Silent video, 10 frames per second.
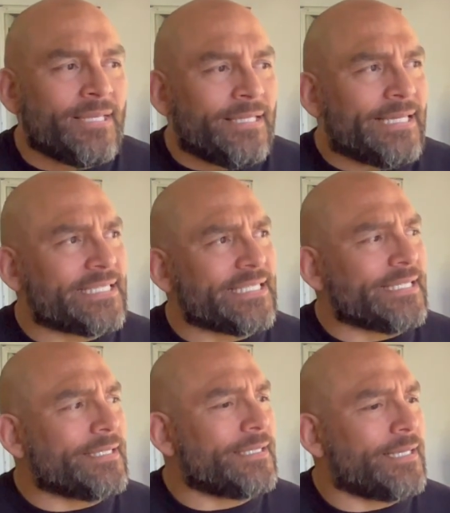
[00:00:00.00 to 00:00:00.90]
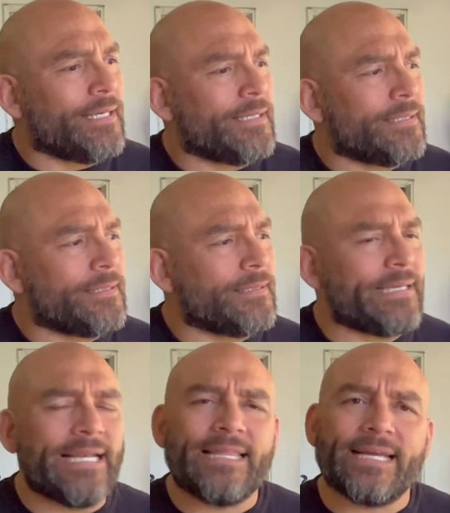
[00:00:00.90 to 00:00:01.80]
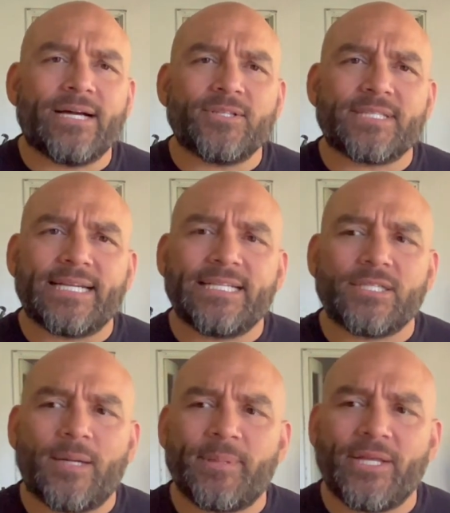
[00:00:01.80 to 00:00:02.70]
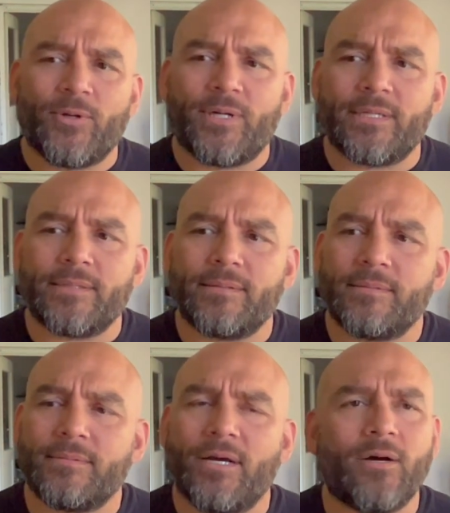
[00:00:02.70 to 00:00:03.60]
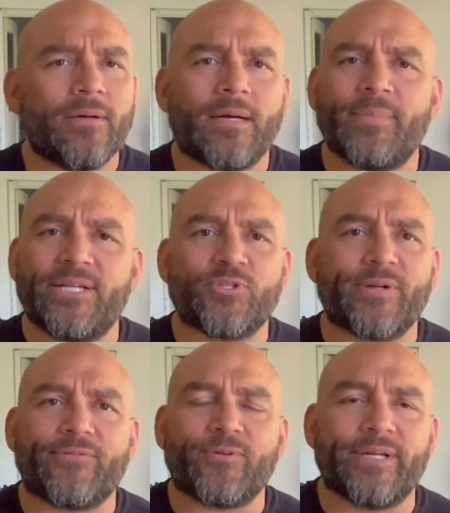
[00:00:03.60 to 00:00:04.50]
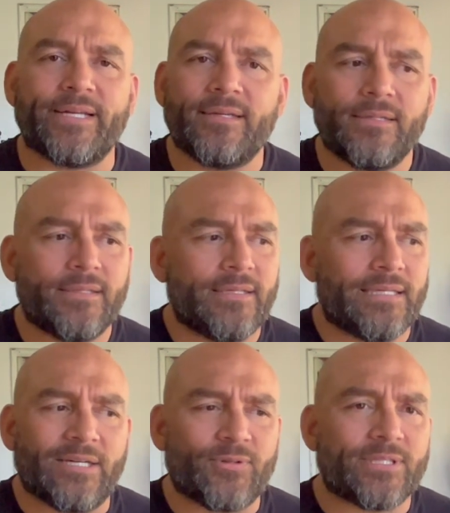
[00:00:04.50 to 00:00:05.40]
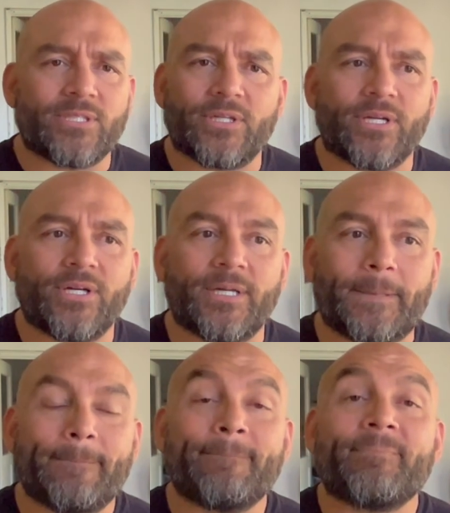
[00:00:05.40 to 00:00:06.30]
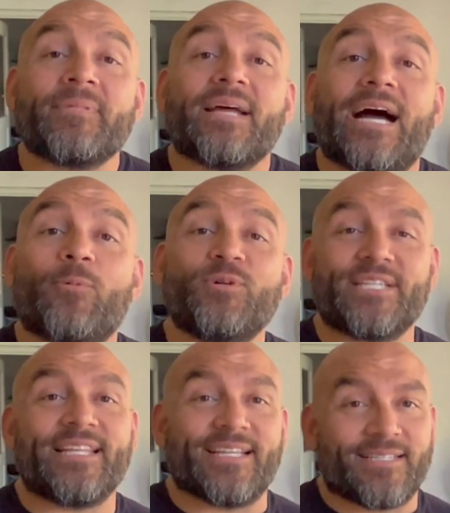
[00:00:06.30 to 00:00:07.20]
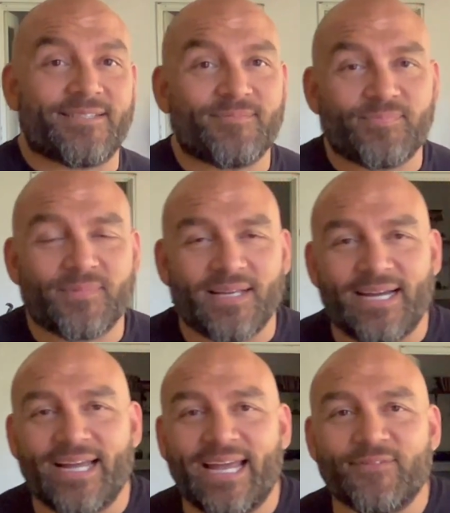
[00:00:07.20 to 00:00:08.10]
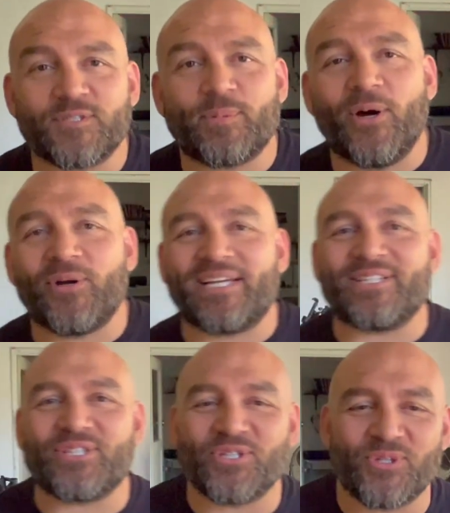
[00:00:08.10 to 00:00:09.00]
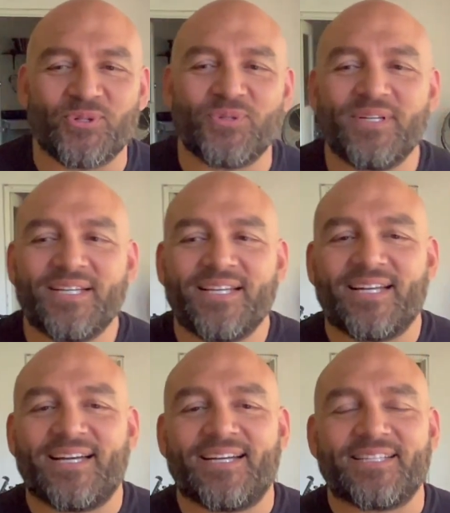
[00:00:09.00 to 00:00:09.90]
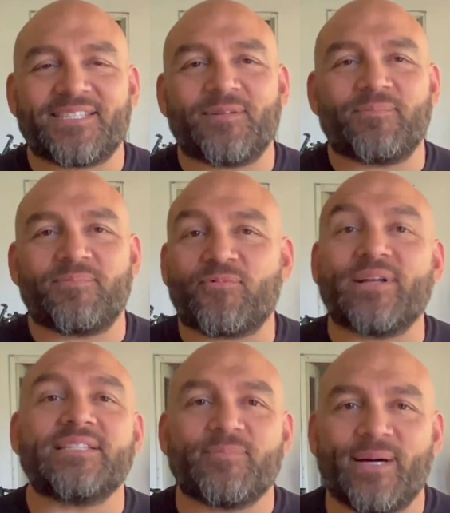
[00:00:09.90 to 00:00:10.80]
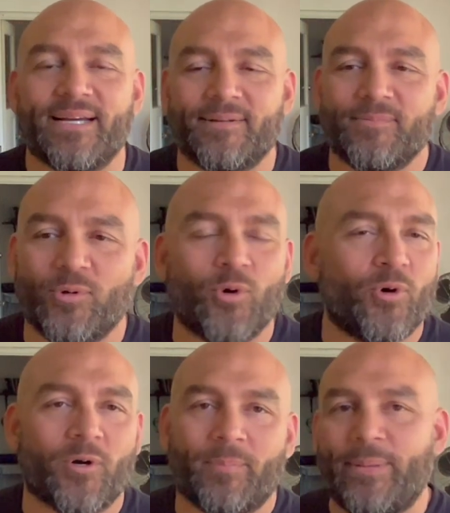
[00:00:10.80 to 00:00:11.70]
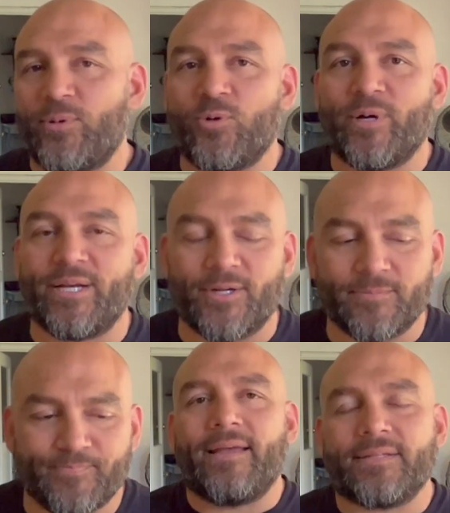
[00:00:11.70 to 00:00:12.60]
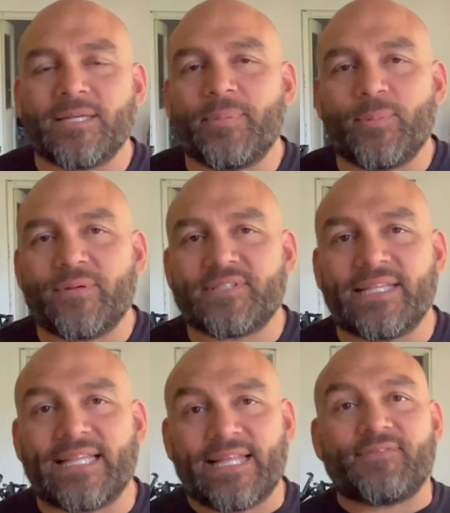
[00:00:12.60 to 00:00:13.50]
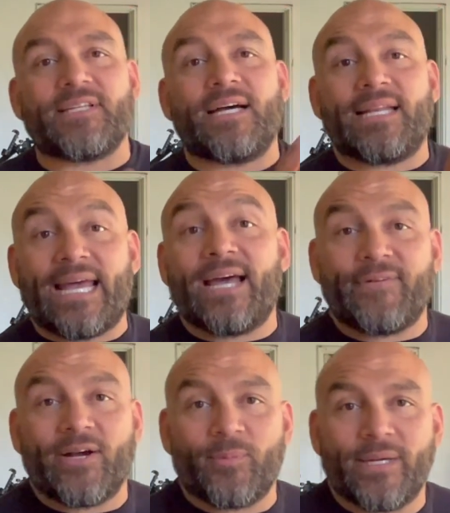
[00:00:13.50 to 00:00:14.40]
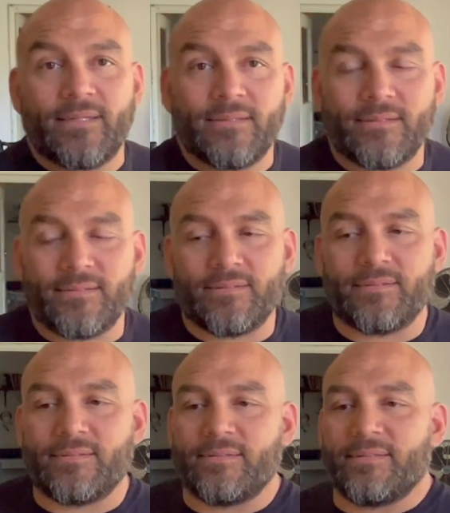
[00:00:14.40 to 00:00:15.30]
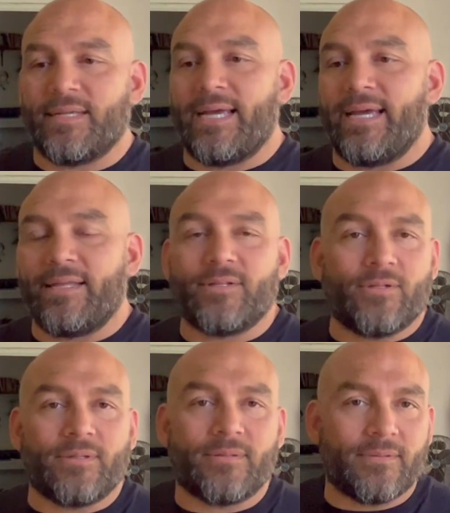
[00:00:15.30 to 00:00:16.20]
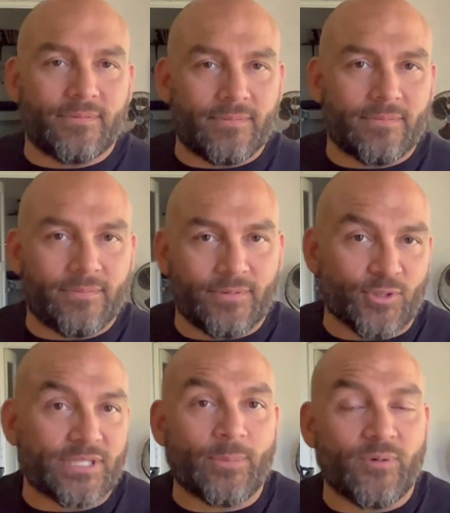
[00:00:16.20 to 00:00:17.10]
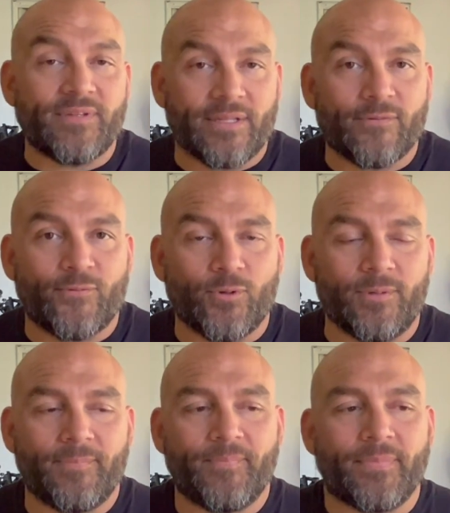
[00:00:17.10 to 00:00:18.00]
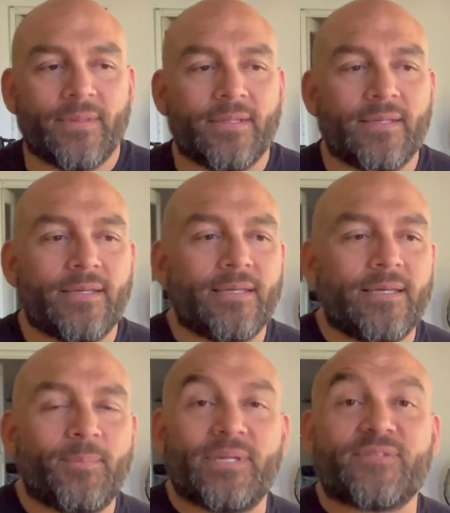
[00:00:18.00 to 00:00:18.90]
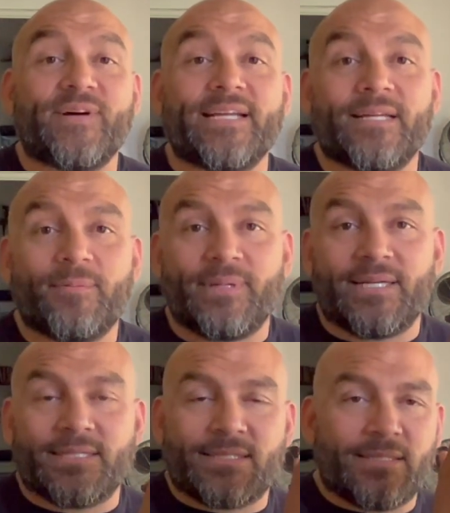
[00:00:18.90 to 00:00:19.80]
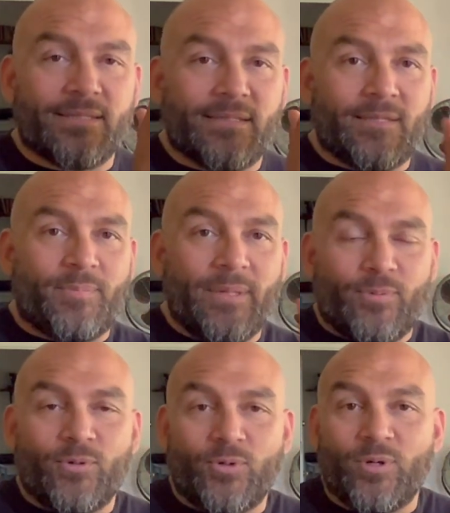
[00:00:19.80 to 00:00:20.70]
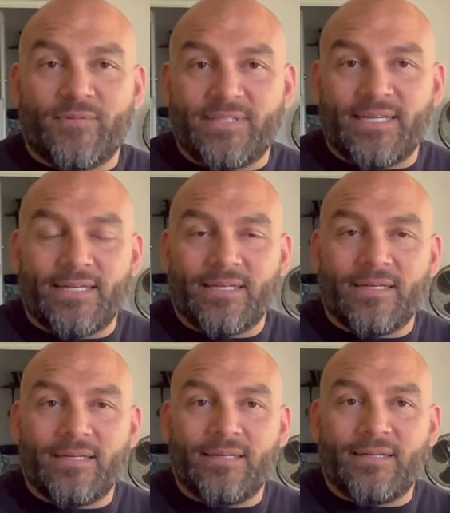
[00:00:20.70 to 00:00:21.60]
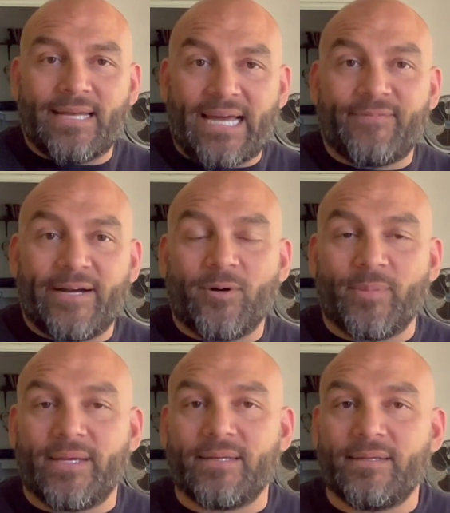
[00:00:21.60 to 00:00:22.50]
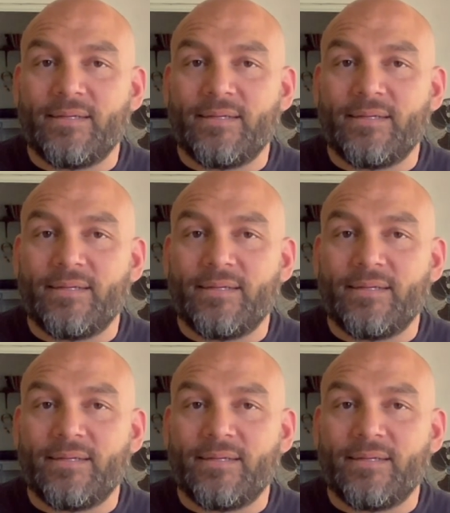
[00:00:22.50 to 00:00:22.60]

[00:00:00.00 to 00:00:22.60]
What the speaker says: Let's see. Anything else that I need to update you on? No, I'm injury free. Everything's looking good. I will say this. I have spoken to some friends of mine or people who I know. Some people have said that they've done a half Ironman, and there's some who've done the full. But it's funny because the people who have done half Ironman